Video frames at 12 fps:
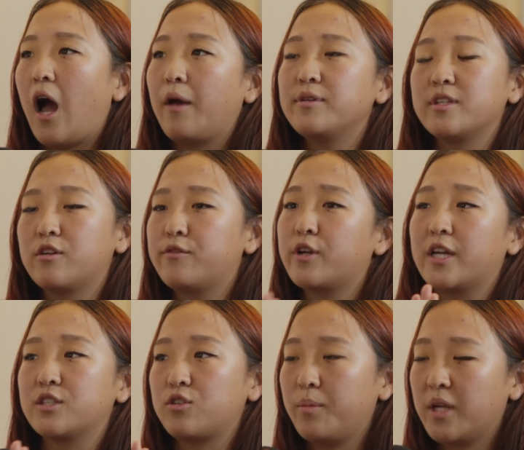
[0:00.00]
I was interviewing
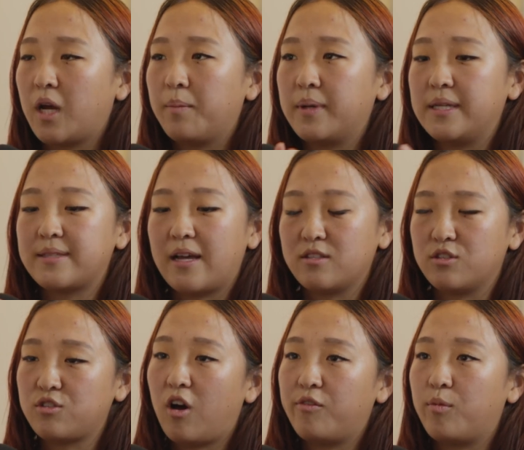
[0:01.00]
at so many companies as a
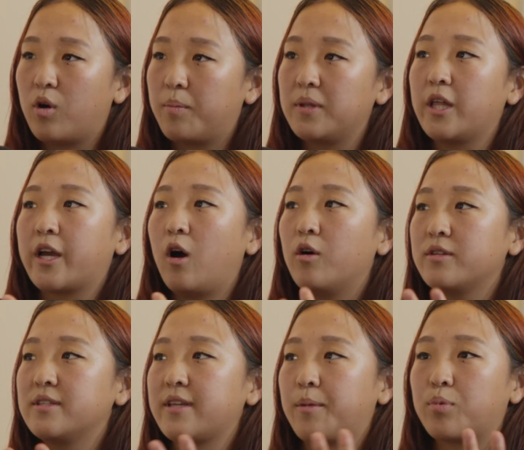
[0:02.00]
sophomore, but like all
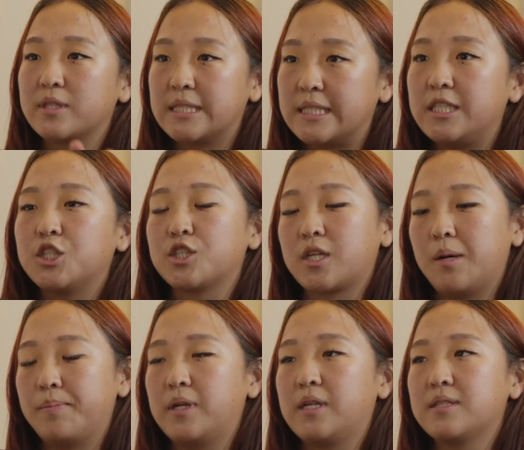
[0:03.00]
these like prestigious
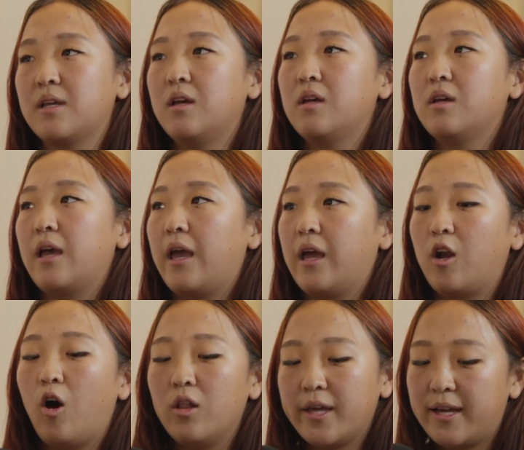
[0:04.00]
companies. And
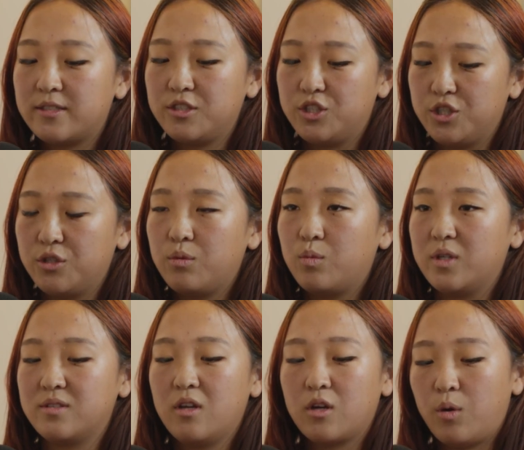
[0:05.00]
all I had to do
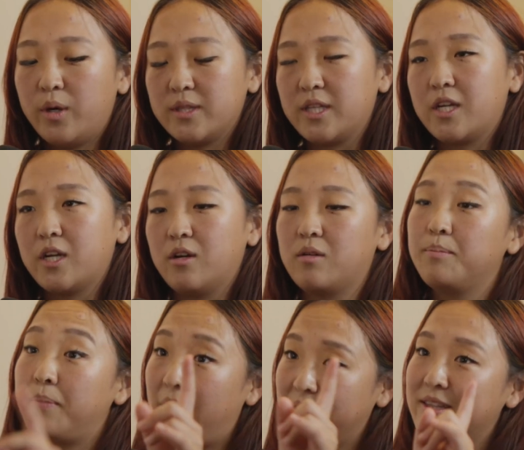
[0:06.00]
was go on LeetCode,
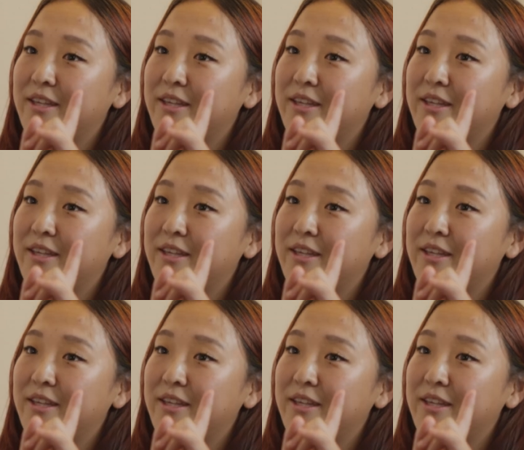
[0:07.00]
buy